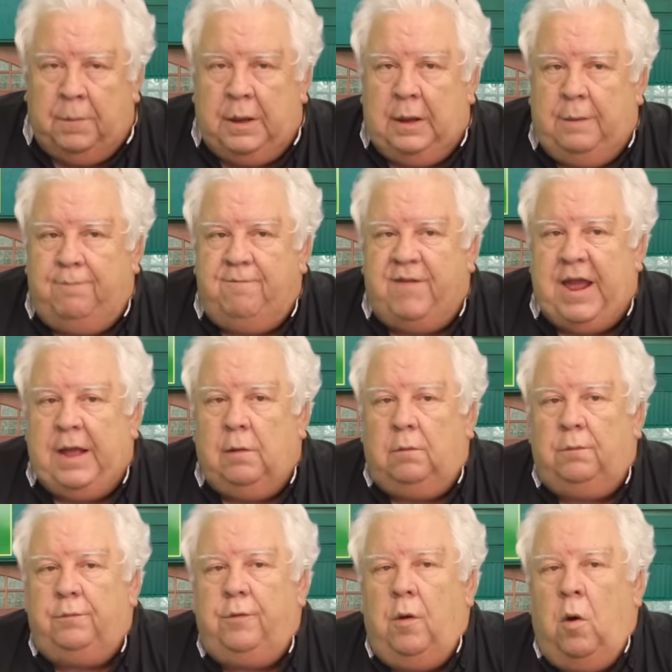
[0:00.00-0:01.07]
He
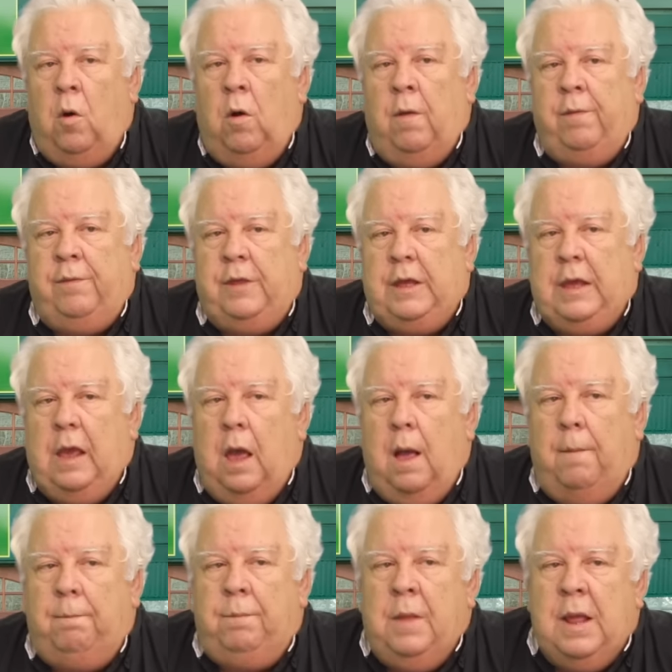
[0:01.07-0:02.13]
failed on the
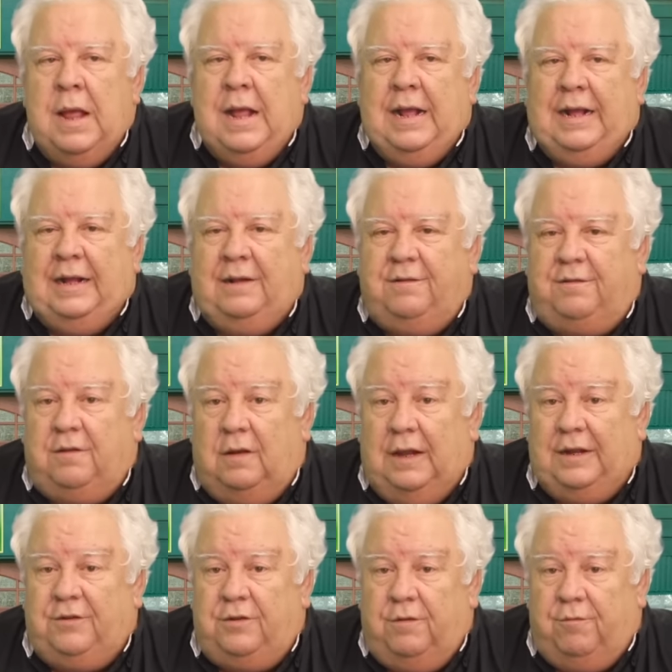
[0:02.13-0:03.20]

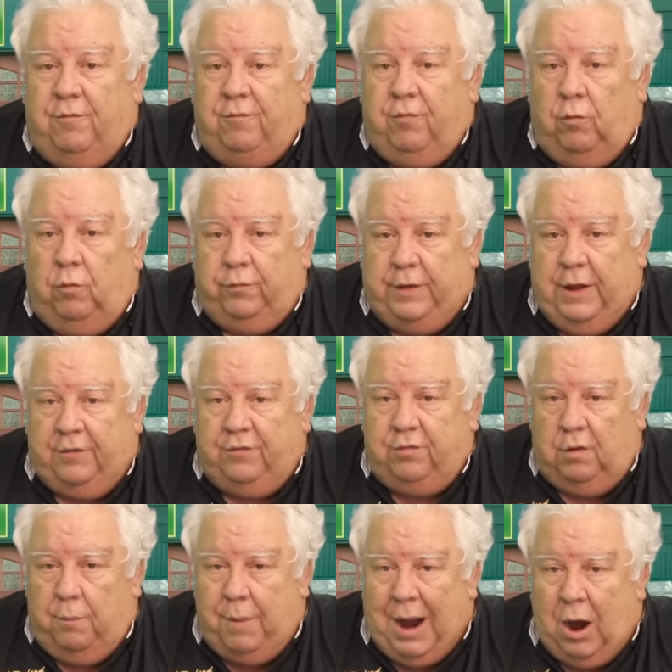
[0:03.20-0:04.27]
installation of a full
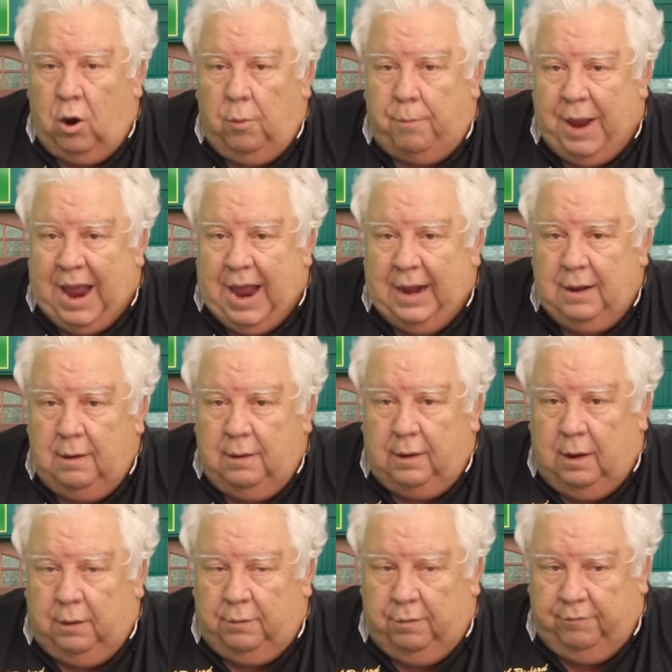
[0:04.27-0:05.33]
Tesla power pack
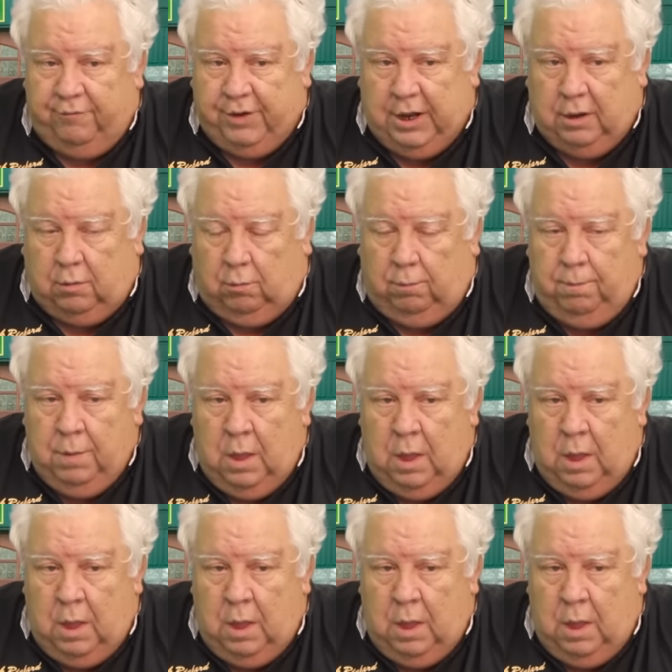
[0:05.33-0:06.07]
under the vehicle,